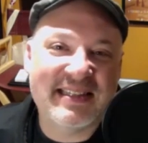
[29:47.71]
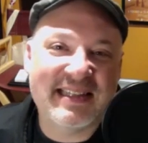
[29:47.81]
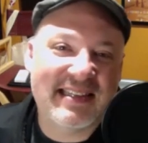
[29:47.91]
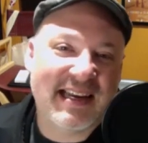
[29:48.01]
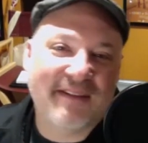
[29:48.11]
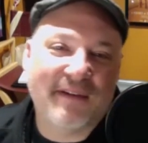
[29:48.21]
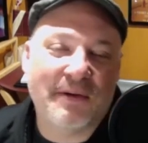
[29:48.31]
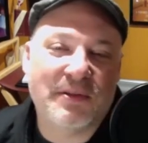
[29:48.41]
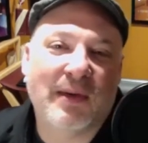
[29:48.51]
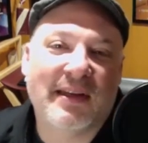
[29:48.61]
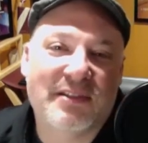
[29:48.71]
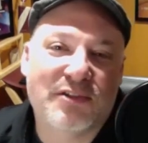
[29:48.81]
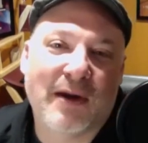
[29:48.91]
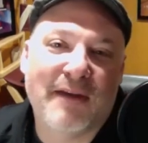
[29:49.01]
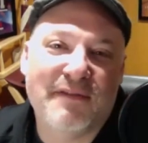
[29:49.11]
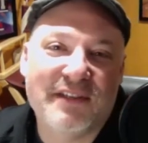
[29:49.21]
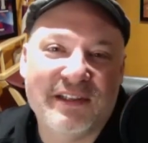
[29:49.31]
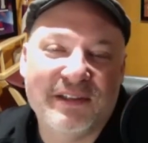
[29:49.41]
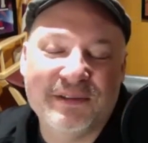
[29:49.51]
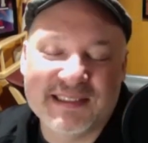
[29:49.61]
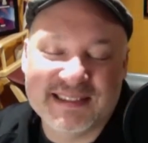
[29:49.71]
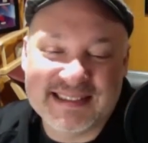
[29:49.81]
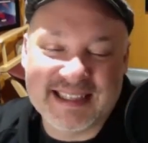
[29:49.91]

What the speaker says: That's kind of always what I strive to do, and